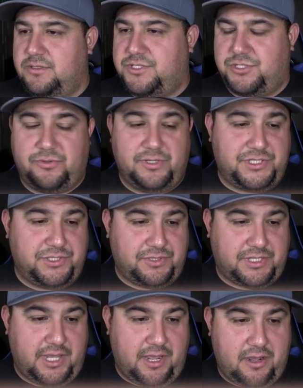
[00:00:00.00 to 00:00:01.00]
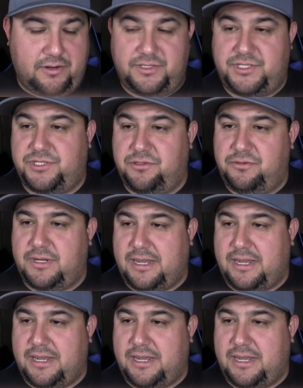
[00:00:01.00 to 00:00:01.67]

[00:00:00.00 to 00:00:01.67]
2-2 count. 2